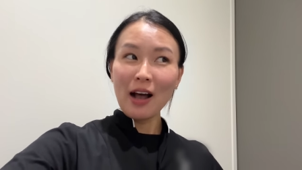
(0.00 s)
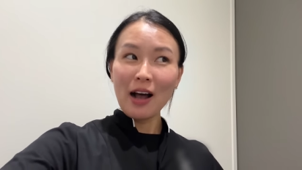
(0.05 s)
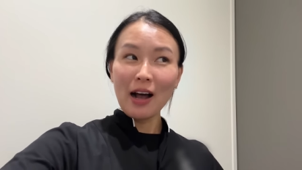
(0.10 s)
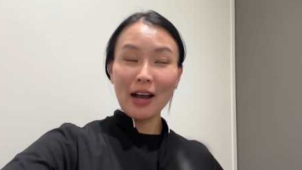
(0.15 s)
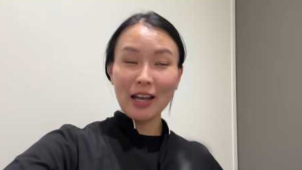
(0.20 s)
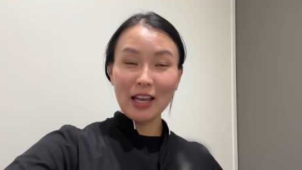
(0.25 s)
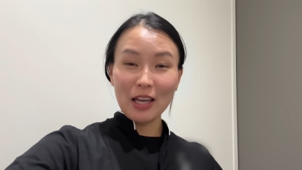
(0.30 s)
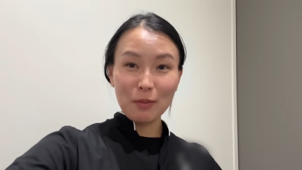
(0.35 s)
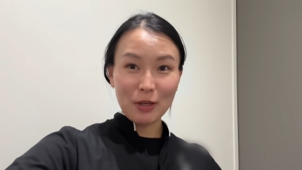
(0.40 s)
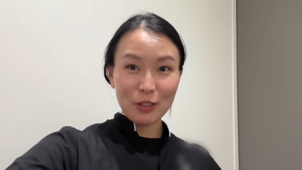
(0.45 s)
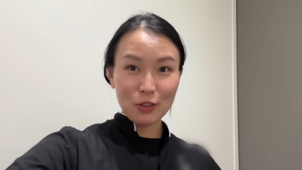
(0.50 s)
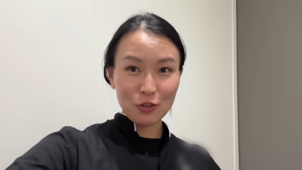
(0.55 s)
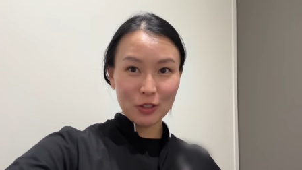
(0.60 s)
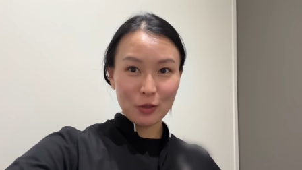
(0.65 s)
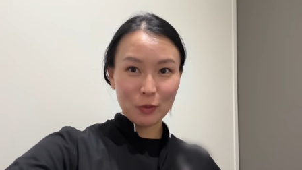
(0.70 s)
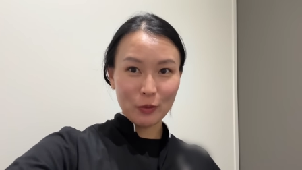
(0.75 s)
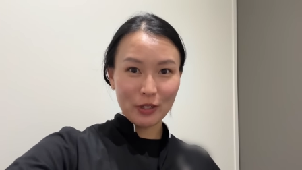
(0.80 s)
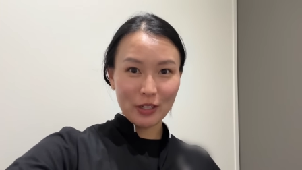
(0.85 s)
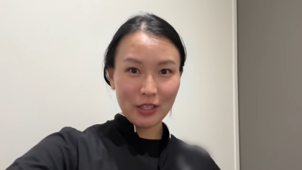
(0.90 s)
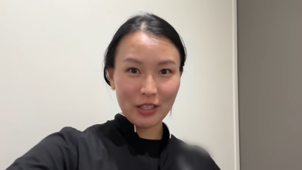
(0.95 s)
I am actually
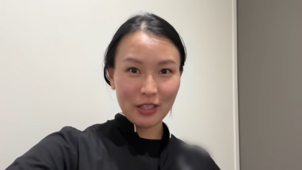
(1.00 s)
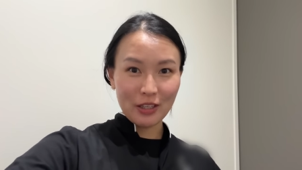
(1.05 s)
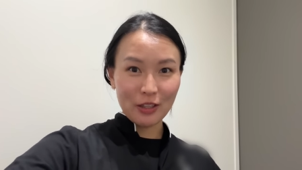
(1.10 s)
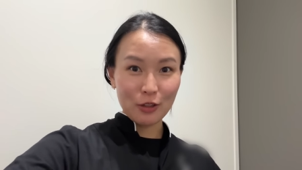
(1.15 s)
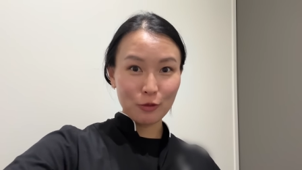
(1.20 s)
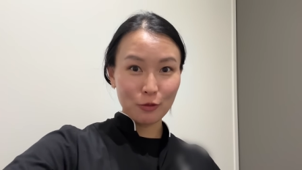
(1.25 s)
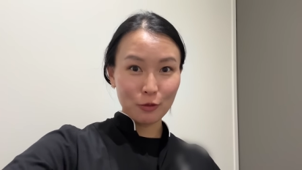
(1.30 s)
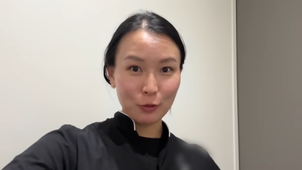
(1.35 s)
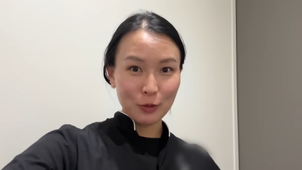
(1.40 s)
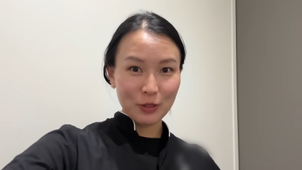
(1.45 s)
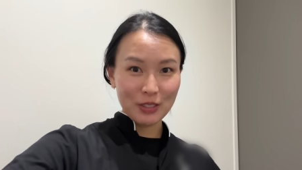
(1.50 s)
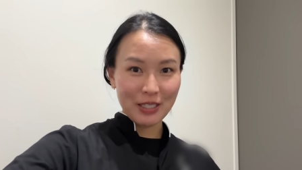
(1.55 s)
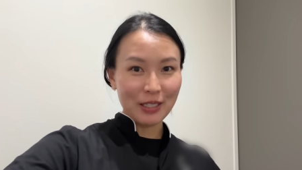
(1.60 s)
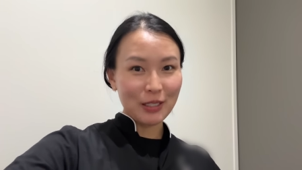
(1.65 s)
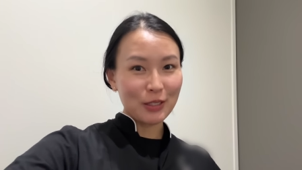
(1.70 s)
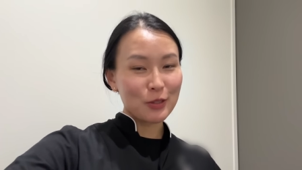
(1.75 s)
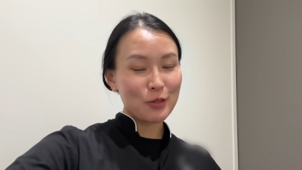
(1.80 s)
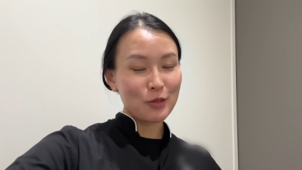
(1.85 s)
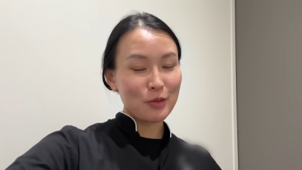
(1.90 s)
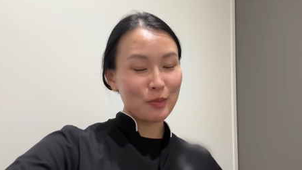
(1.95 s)
working the full day
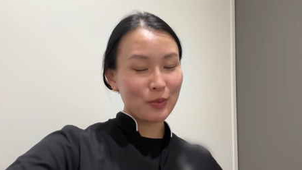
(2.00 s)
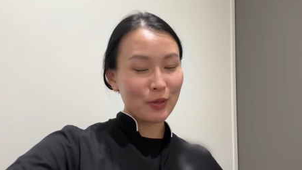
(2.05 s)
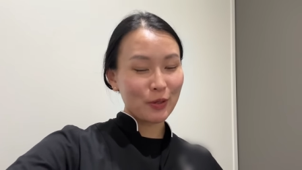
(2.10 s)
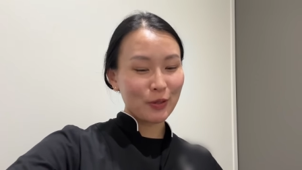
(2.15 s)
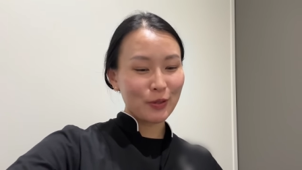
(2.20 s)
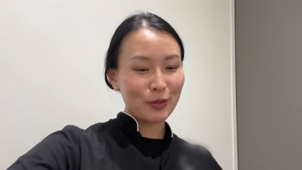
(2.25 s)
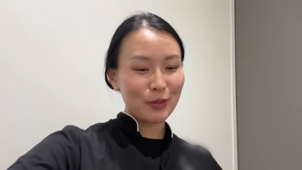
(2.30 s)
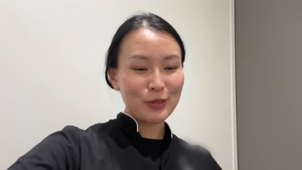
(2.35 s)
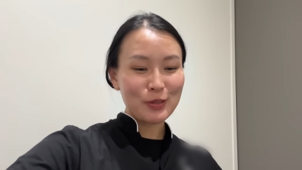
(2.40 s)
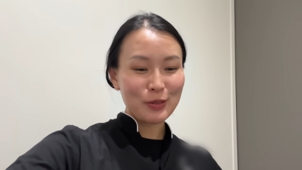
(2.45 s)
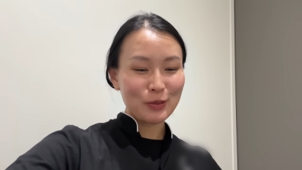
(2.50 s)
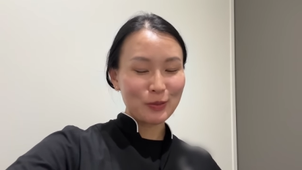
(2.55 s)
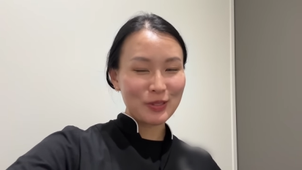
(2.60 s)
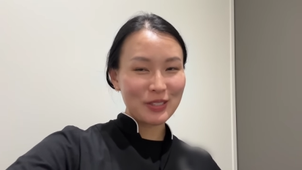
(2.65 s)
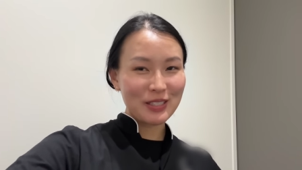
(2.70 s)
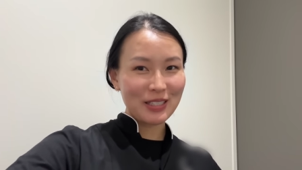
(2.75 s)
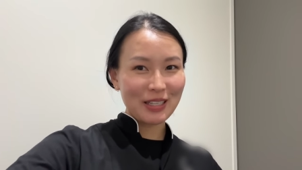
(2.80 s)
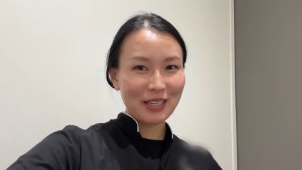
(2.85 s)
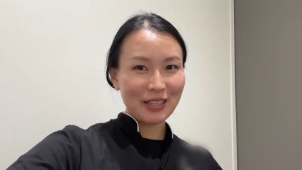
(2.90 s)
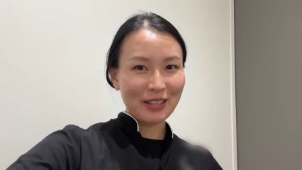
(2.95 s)
tomorrow, so we'll
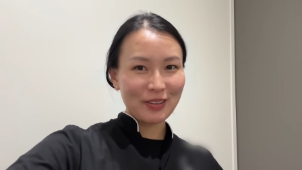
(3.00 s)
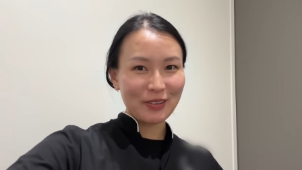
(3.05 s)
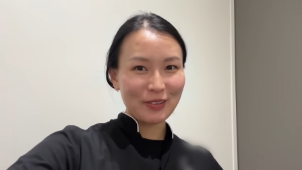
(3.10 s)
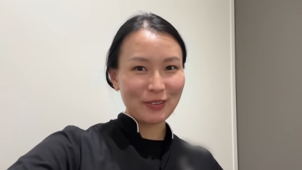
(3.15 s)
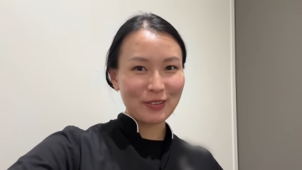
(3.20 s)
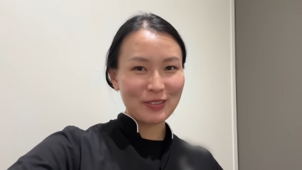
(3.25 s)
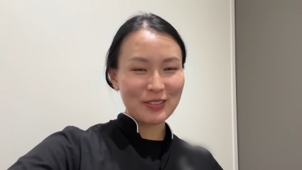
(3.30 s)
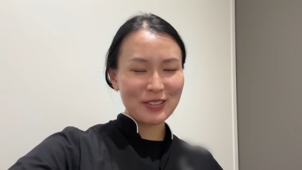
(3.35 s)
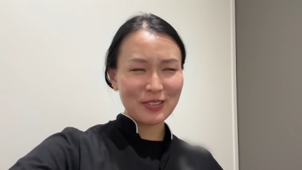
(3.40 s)
see how that goes.